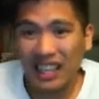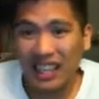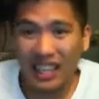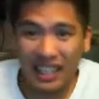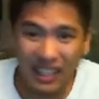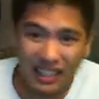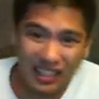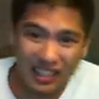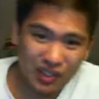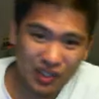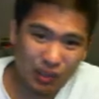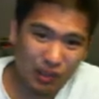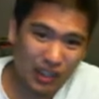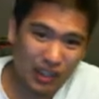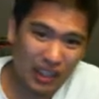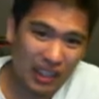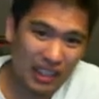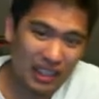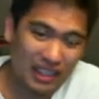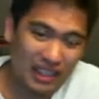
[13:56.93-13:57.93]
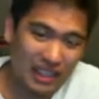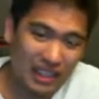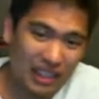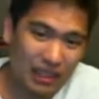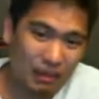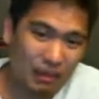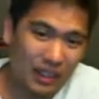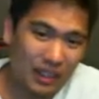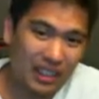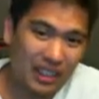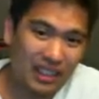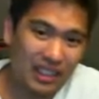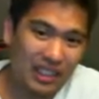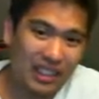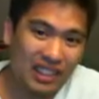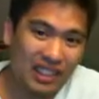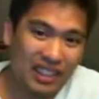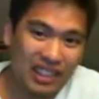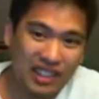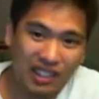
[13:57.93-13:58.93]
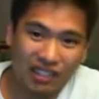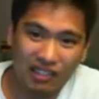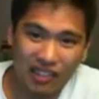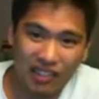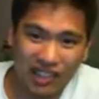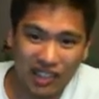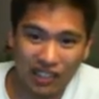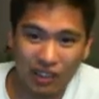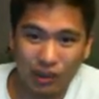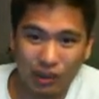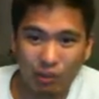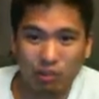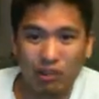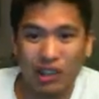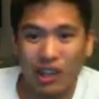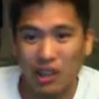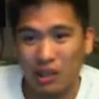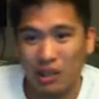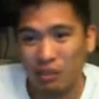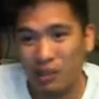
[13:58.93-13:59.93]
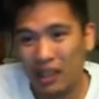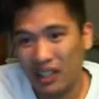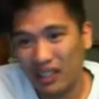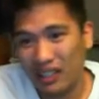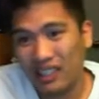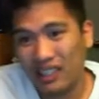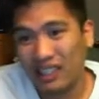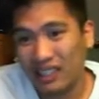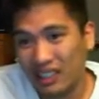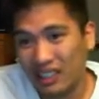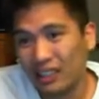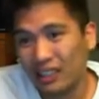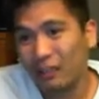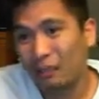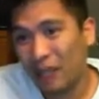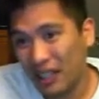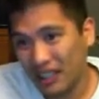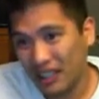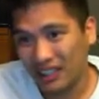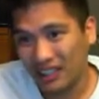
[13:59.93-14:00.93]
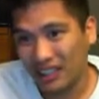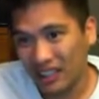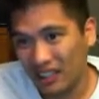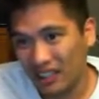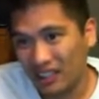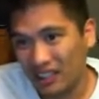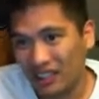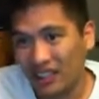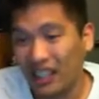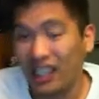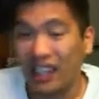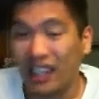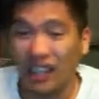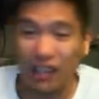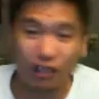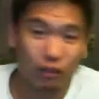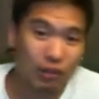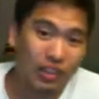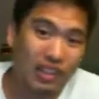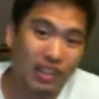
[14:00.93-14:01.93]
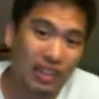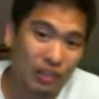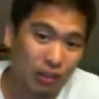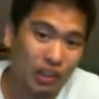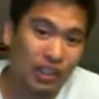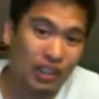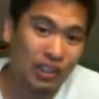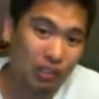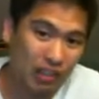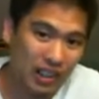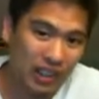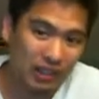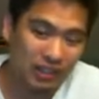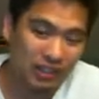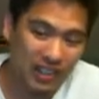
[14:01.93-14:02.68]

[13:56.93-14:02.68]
age-wise, you know, being a 31-year-old prospect isn't the best thing in the welterweight